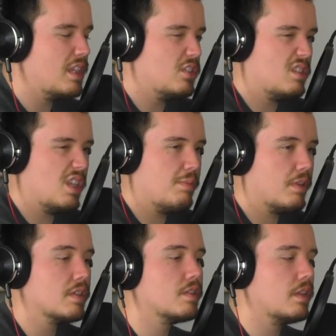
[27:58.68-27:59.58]
Let's just keep,
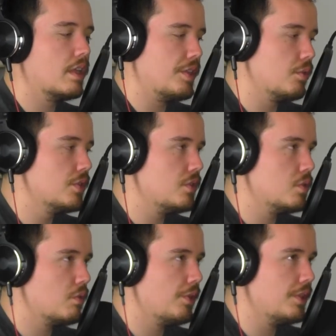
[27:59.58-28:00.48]
because like the Russos
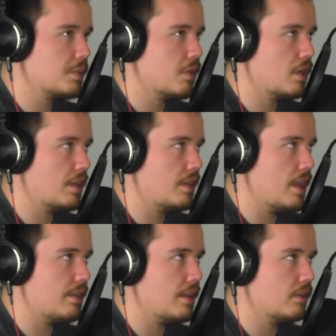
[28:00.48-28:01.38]
were really smart in
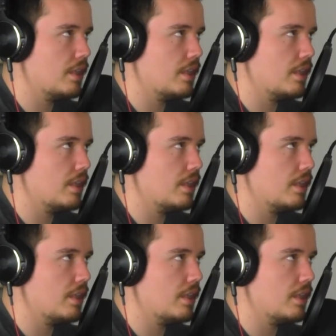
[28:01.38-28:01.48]
that they're